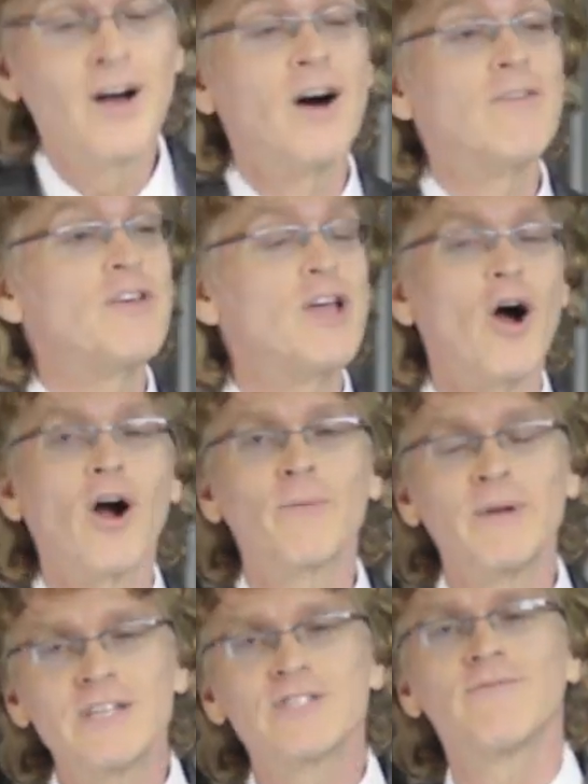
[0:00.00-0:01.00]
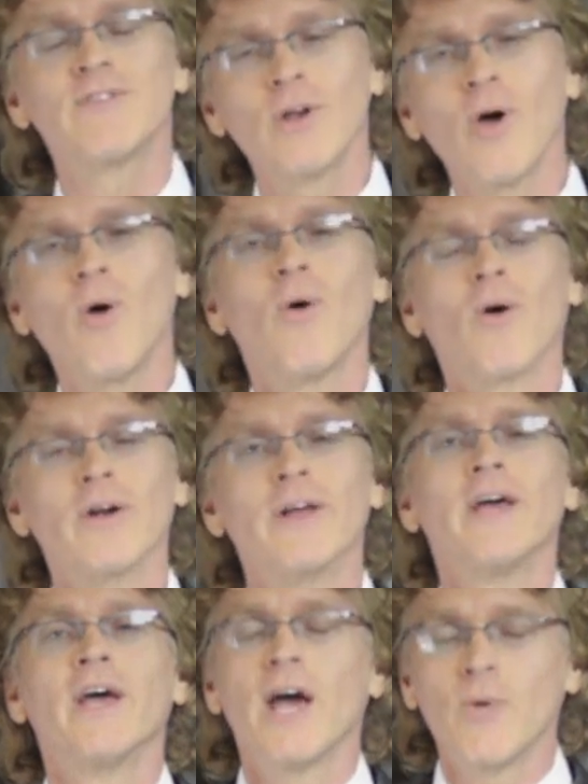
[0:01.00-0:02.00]
of the armies of the Lord
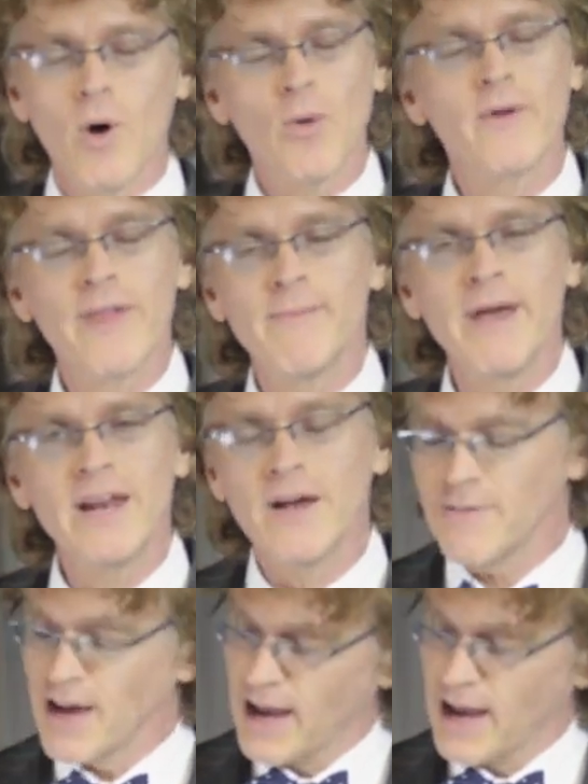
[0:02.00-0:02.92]
and what were they made of